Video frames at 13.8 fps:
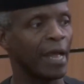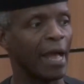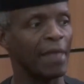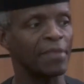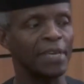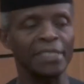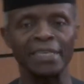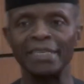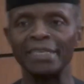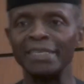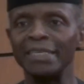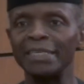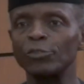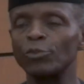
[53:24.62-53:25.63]
and there's a
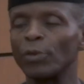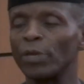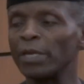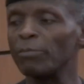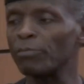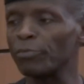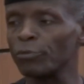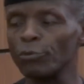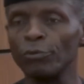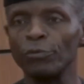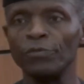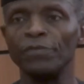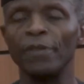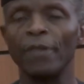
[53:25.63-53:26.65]
need to
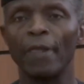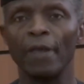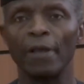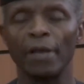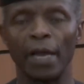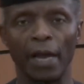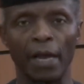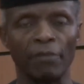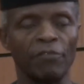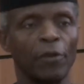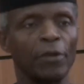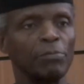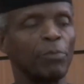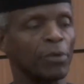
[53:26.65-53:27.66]
improve uh,
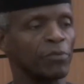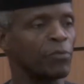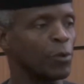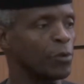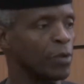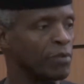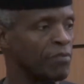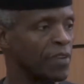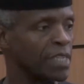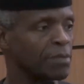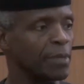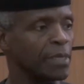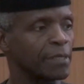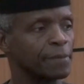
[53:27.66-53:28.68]
foreign portfolio
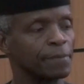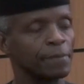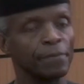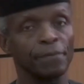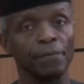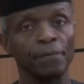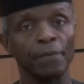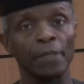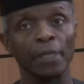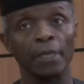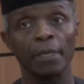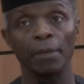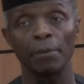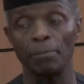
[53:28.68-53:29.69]
investment.
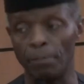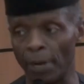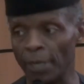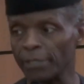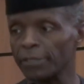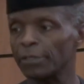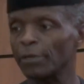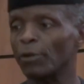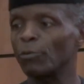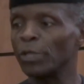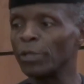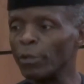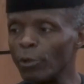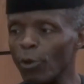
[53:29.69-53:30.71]
But
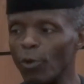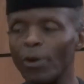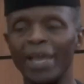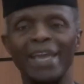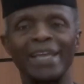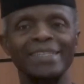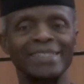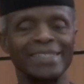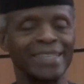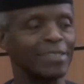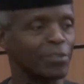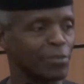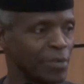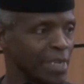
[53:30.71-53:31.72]
with low
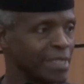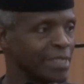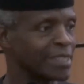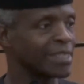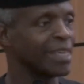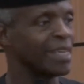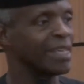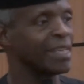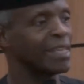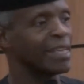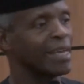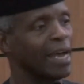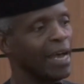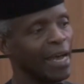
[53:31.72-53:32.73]
exchange rates,
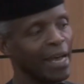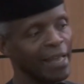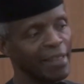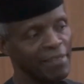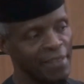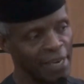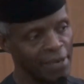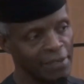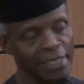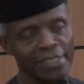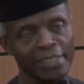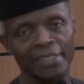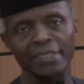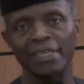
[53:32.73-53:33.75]
uh, there
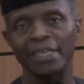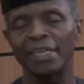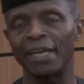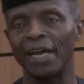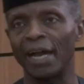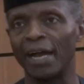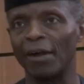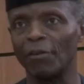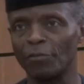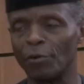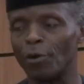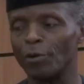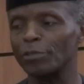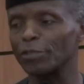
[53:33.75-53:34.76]
is, uh, of
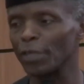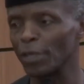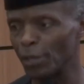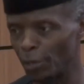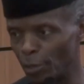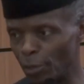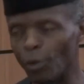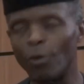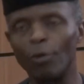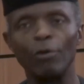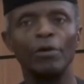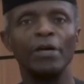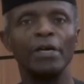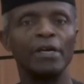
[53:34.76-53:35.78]
course,
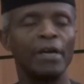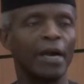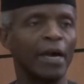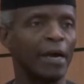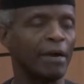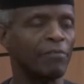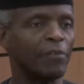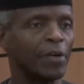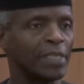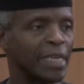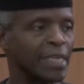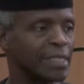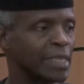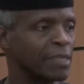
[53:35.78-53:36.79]
low uh,
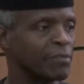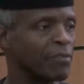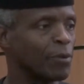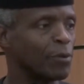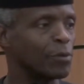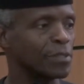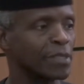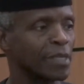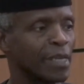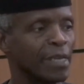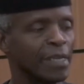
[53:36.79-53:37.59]
foreign exchange flows.